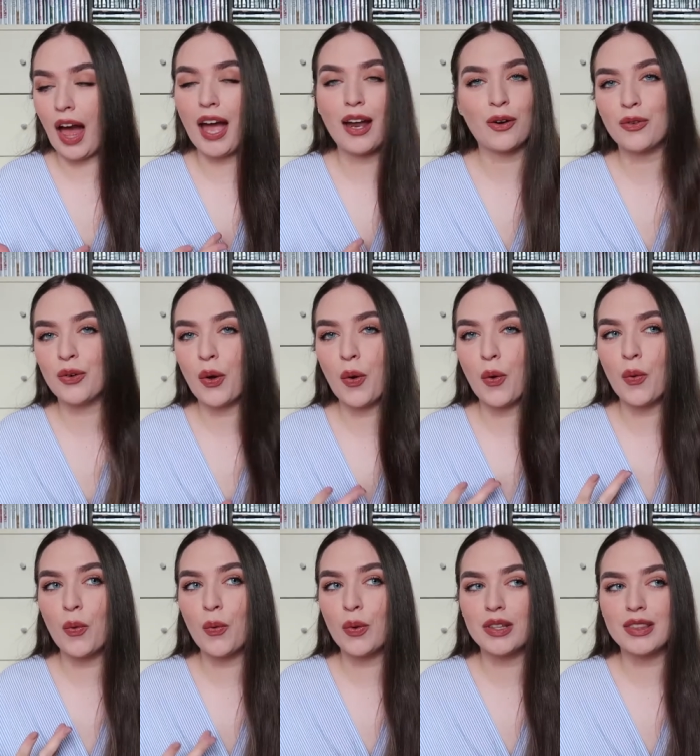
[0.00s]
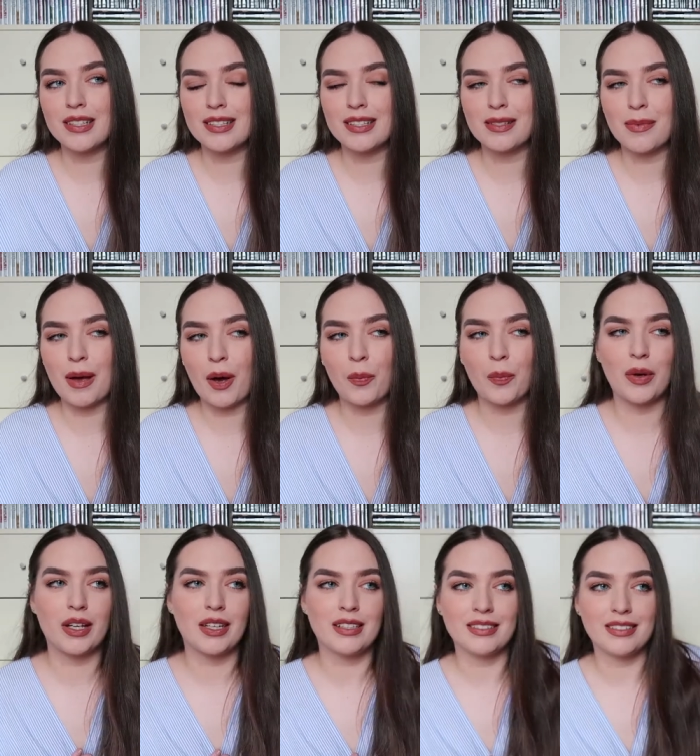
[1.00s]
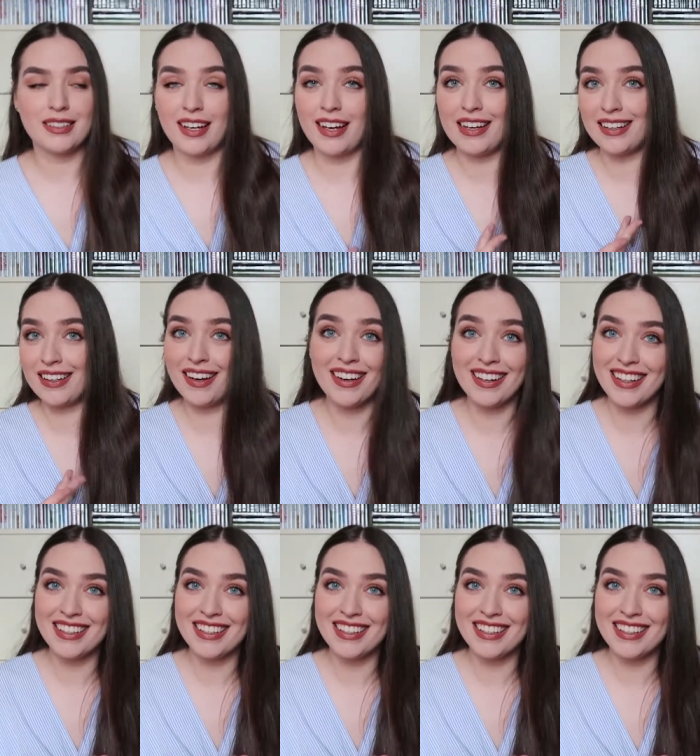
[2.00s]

I don't know what this is about, but I got